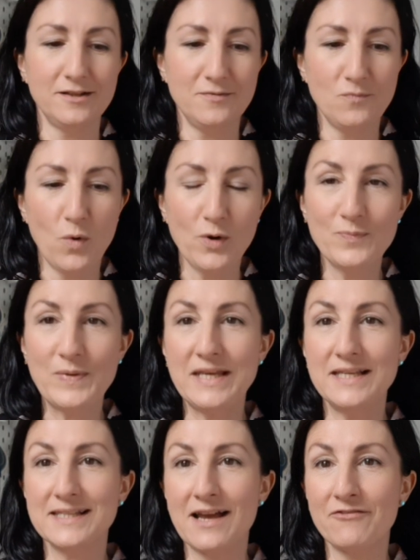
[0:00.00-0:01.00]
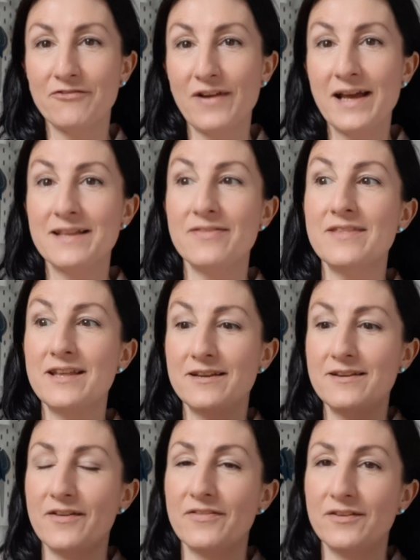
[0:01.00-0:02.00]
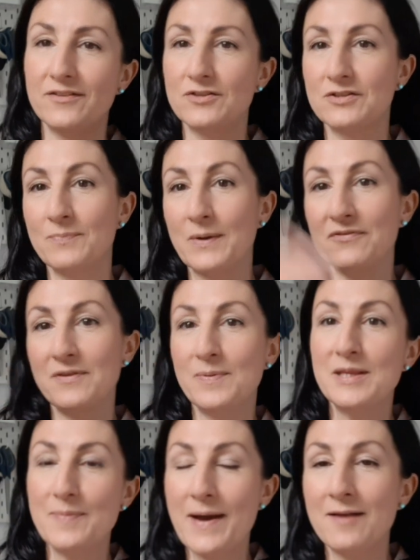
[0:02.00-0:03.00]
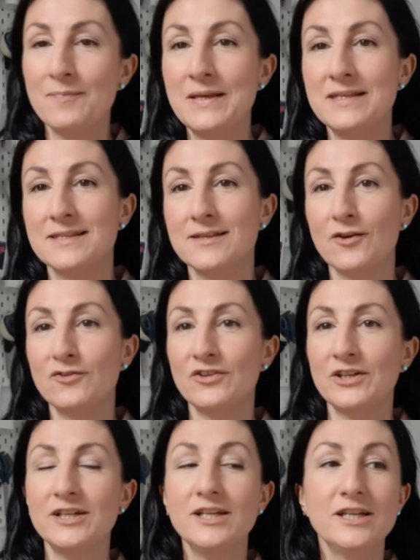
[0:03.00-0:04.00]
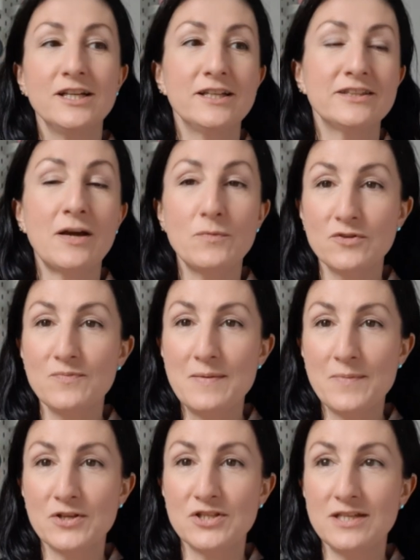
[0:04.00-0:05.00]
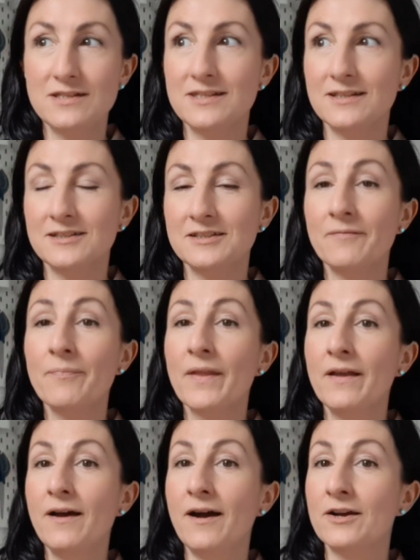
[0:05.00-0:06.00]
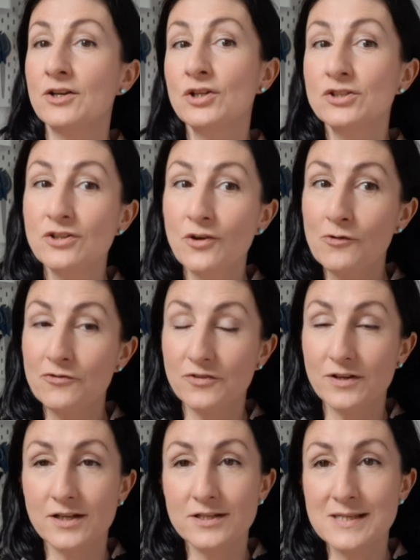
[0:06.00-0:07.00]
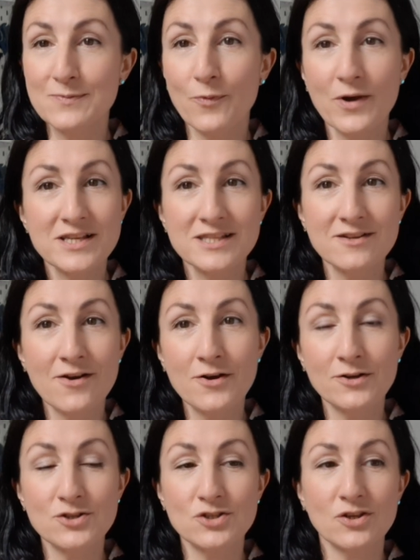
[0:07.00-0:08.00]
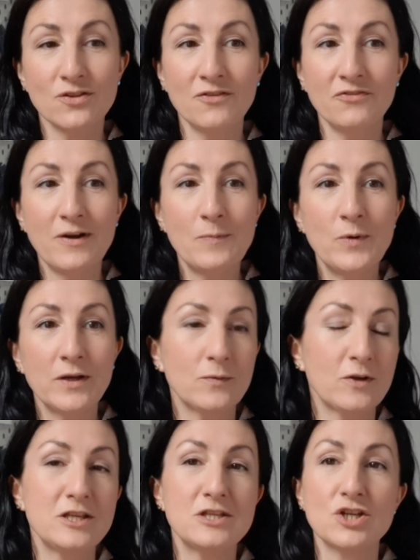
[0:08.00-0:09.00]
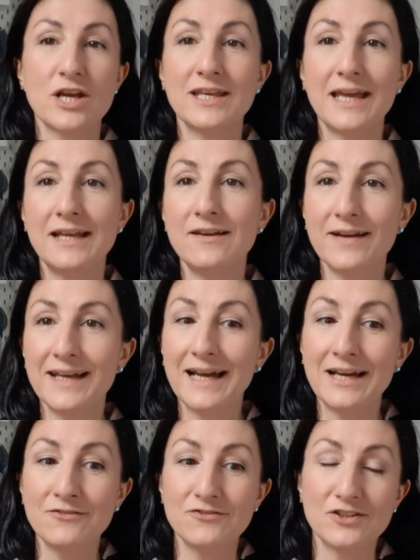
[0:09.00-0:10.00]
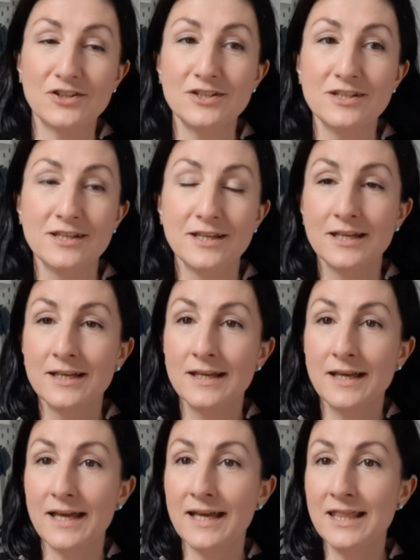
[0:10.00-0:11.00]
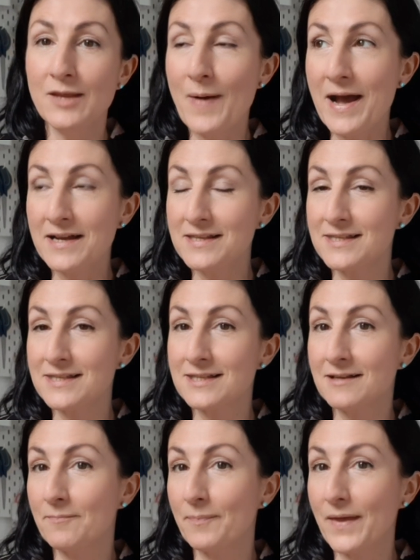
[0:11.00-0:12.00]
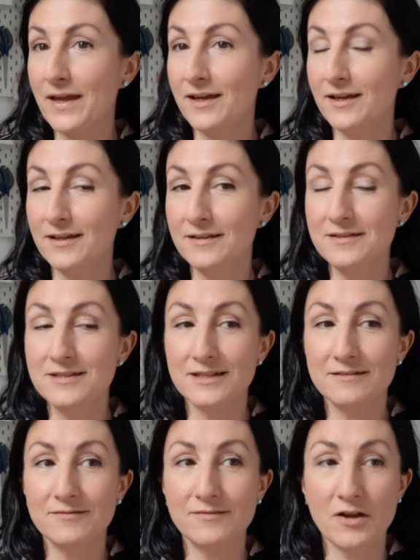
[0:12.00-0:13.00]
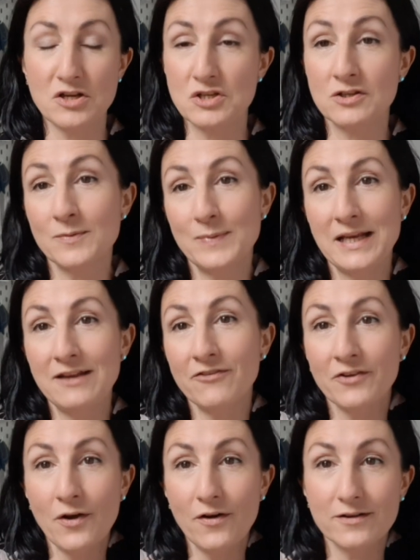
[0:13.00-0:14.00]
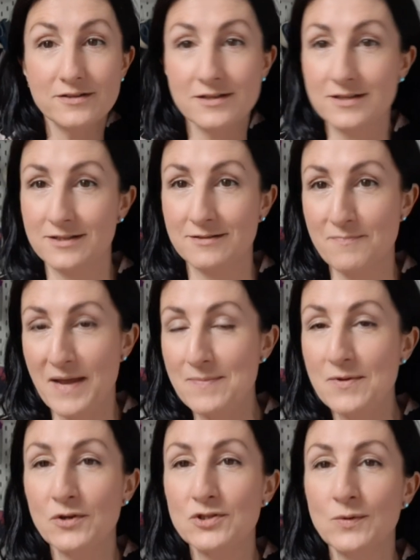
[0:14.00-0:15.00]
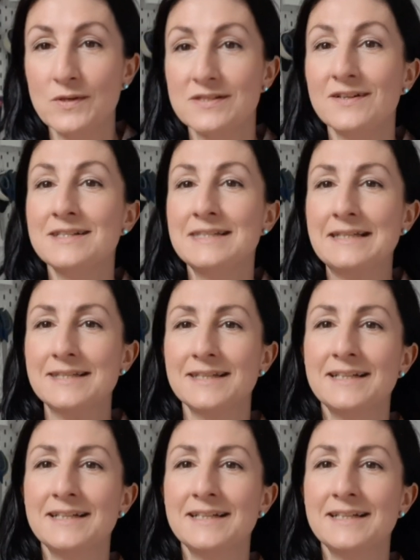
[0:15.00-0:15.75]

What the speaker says: one piece out flat and then another just by flipping the pattern pieces over. That would have been much easier. I could have spray starched the fabric, which again I have done in the past, and I just completely forgot. Just maybe got too excited